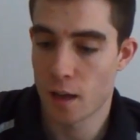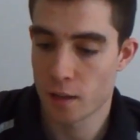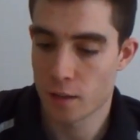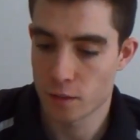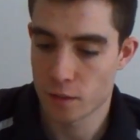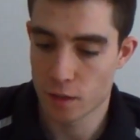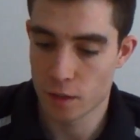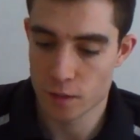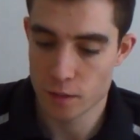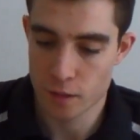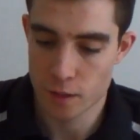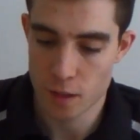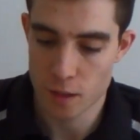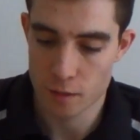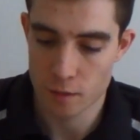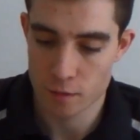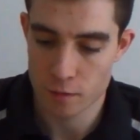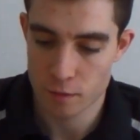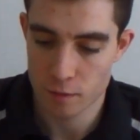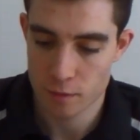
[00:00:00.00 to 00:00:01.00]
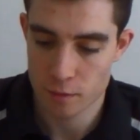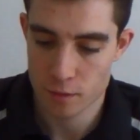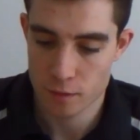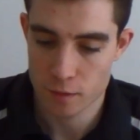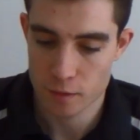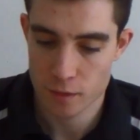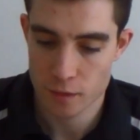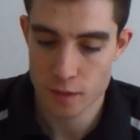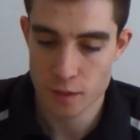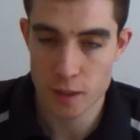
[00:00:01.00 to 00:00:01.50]
So it's now
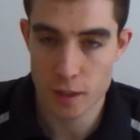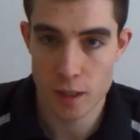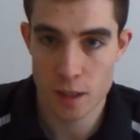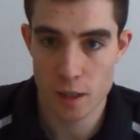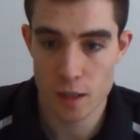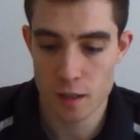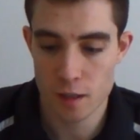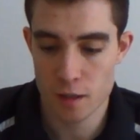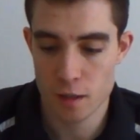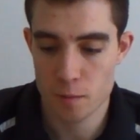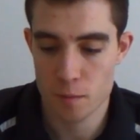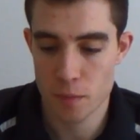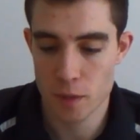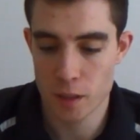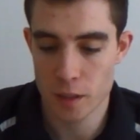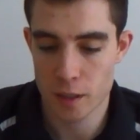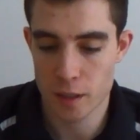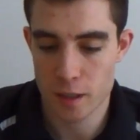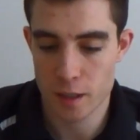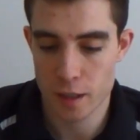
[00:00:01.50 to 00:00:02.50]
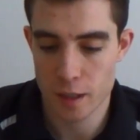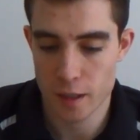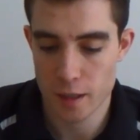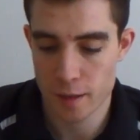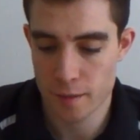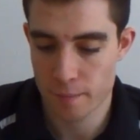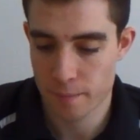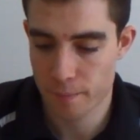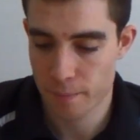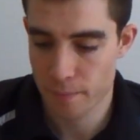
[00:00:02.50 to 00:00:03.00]
sticky, completely
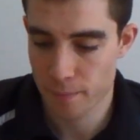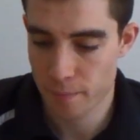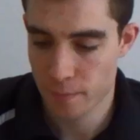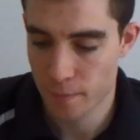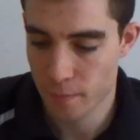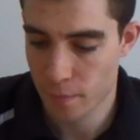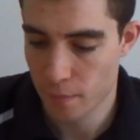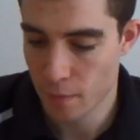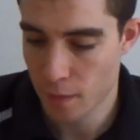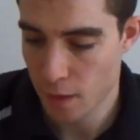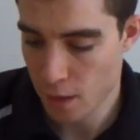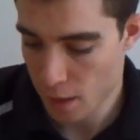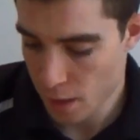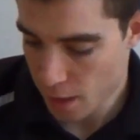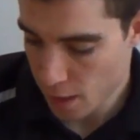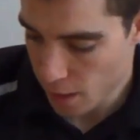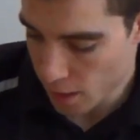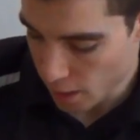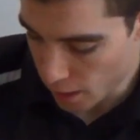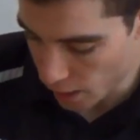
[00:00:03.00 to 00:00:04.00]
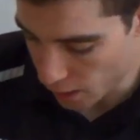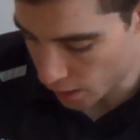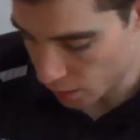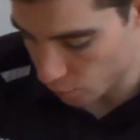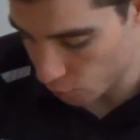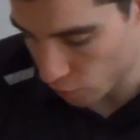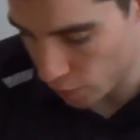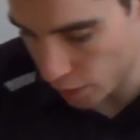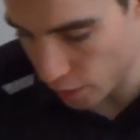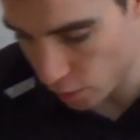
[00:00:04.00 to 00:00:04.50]
clear, and
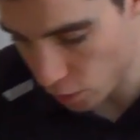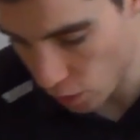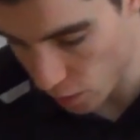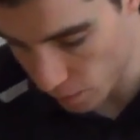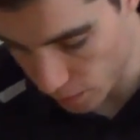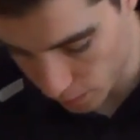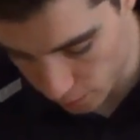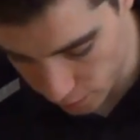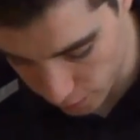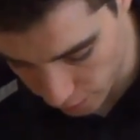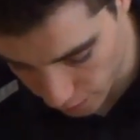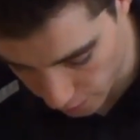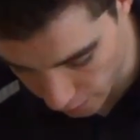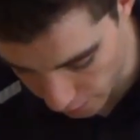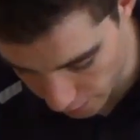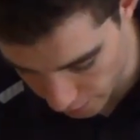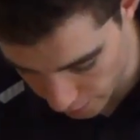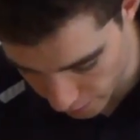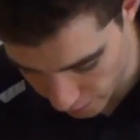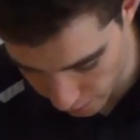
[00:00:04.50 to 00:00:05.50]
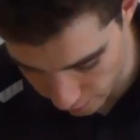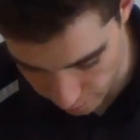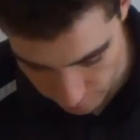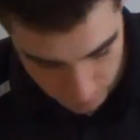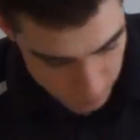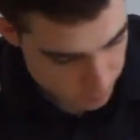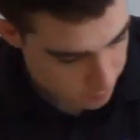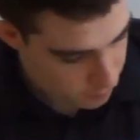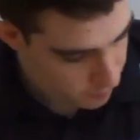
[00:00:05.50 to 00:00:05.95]
I'm ready to go about sticking it down.